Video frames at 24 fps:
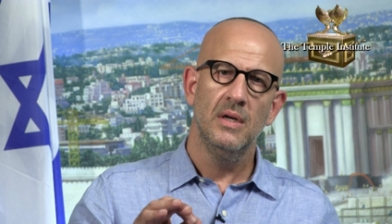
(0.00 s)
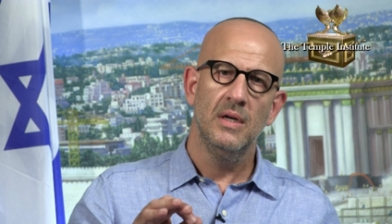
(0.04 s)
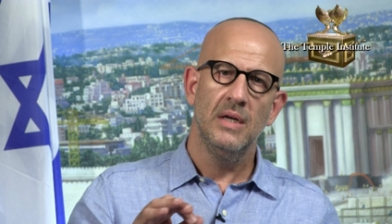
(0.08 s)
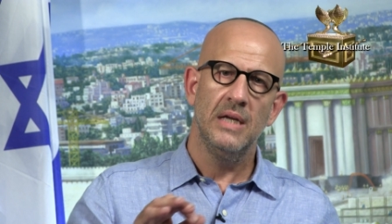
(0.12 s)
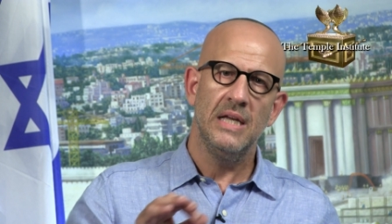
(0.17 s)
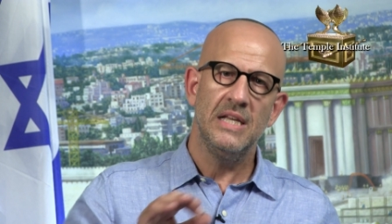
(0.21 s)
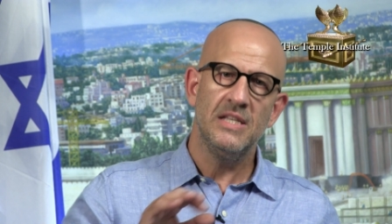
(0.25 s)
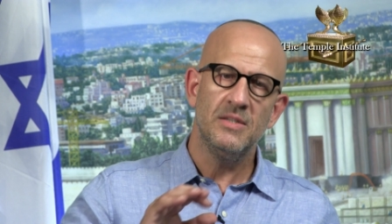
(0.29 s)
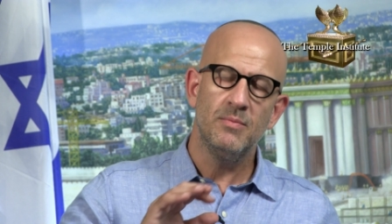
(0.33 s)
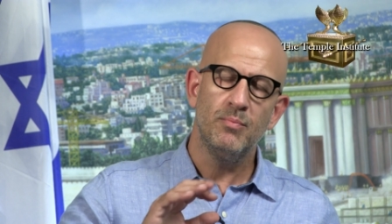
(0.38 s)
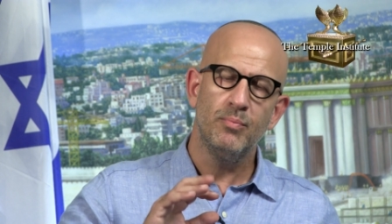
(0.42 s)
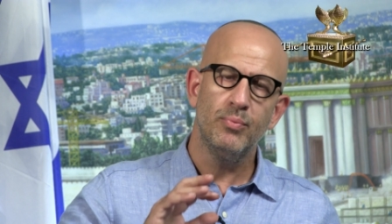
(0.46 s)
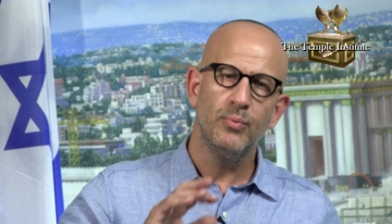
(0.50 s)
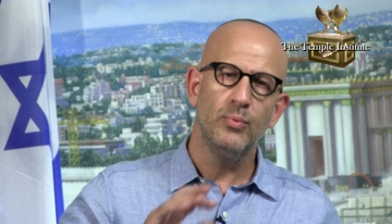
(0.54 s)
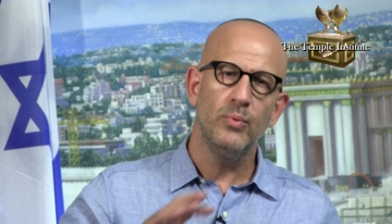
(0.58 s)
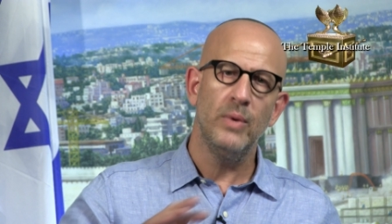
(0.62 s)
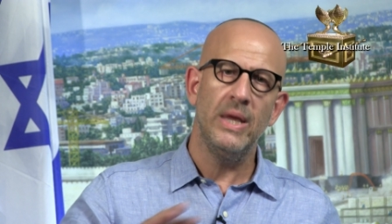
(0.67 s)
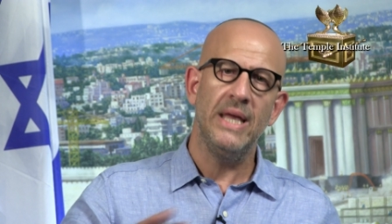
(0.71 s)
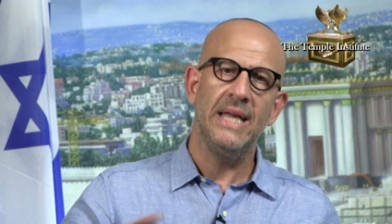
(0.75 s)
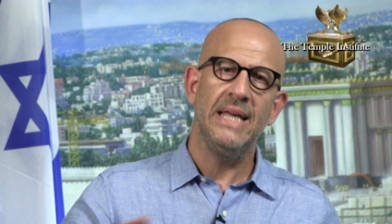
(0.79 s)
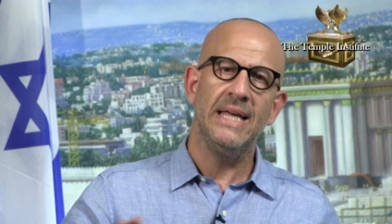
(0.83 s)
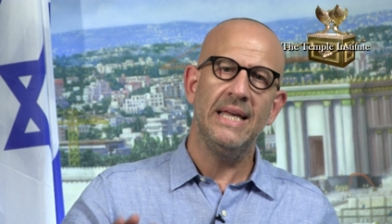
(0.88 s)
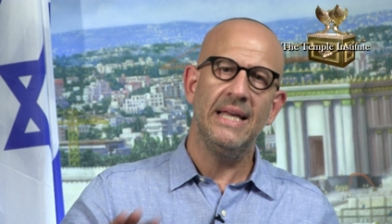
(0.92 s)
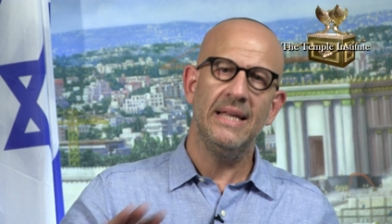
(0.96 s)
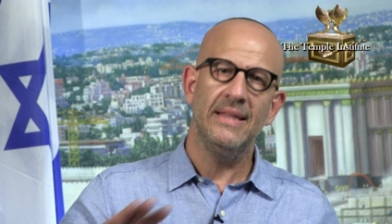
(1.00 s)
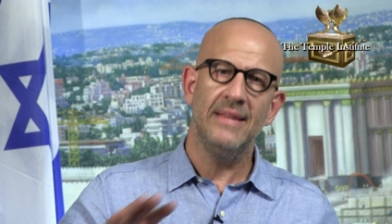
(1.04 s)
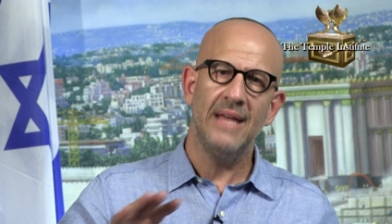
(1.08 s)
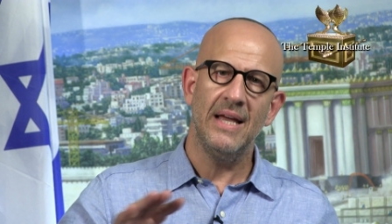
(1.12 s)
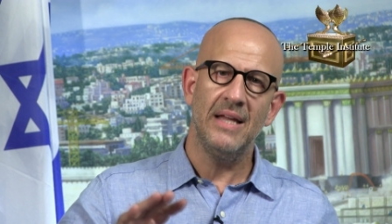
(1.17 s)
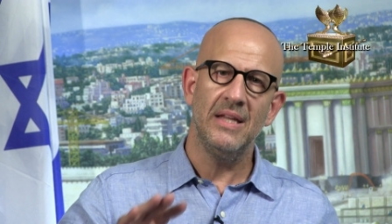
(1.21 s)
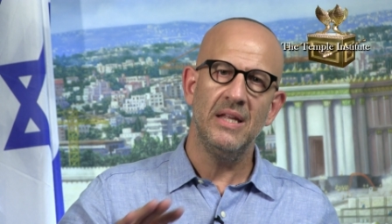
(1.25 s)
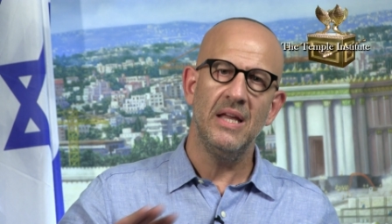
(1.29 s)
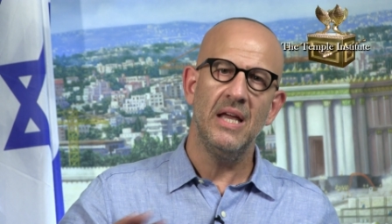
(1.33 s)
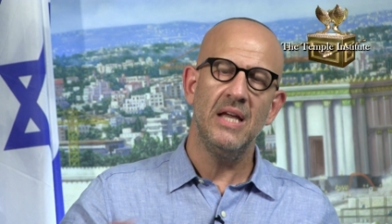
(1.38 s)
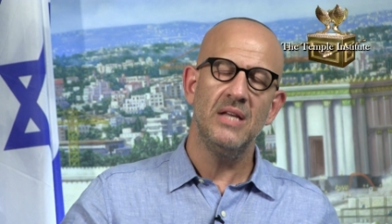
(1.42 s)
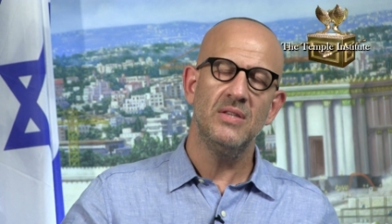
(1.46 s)
he's breaking
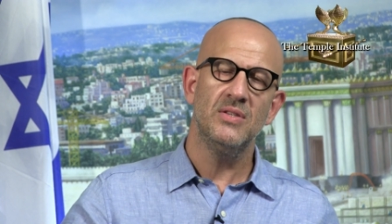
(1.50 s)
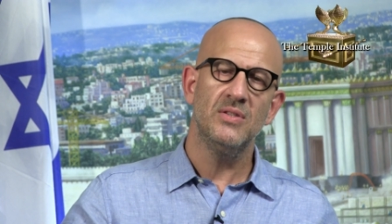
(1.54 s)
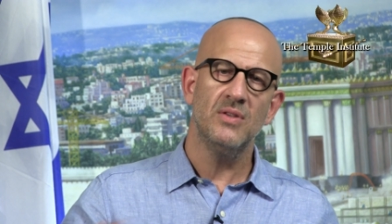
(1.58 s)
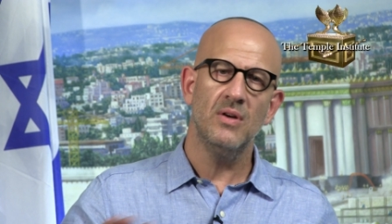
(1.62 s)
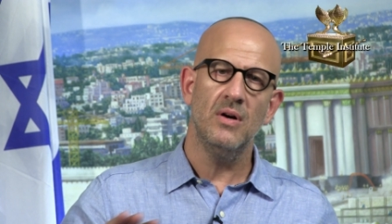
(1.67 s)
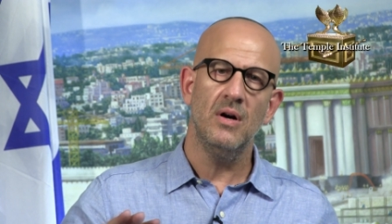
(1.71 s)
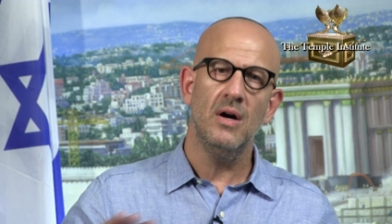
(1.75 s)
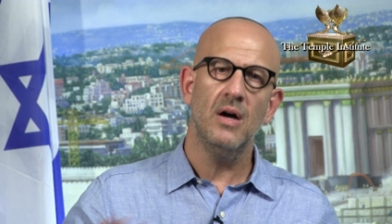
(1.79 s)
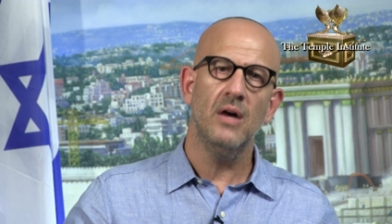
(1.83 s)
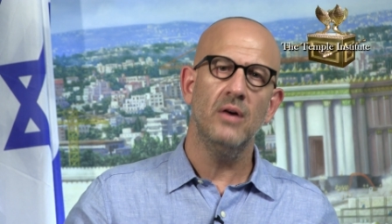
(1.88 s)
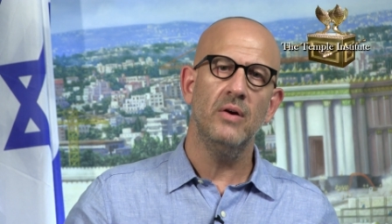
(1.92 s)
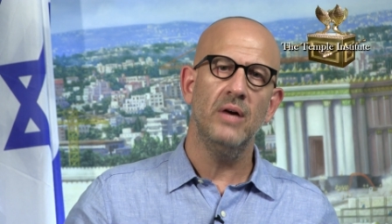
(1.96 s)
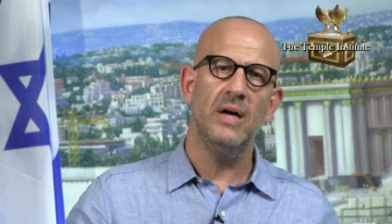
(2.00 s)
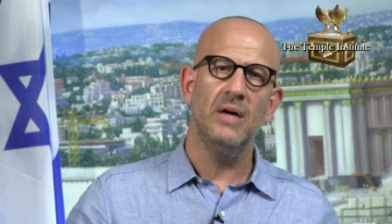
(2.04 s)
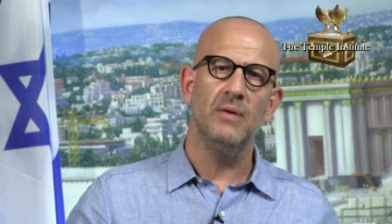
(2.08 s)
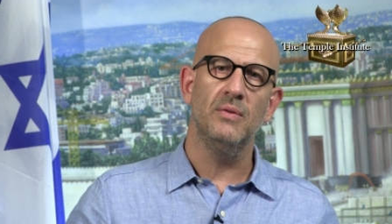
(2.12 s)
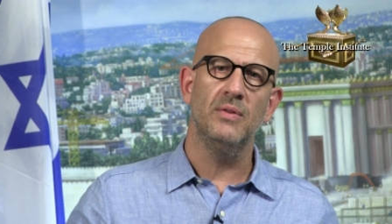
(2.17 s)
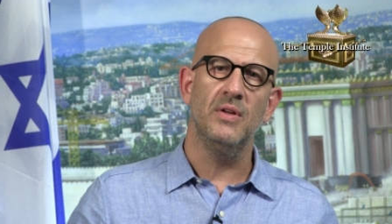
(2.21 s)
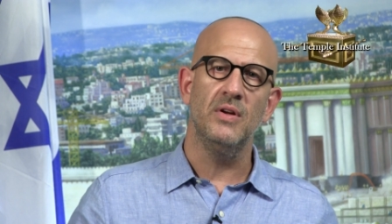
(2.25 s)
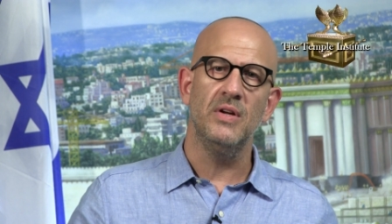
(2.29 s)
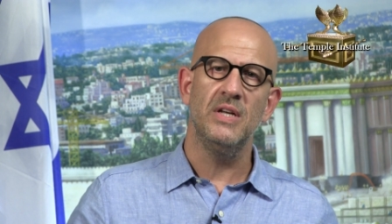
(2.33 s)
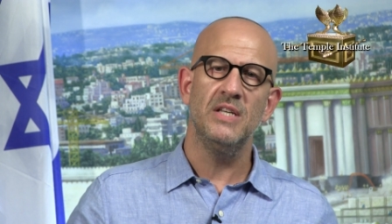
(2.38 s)
that Yetzer Hara out there.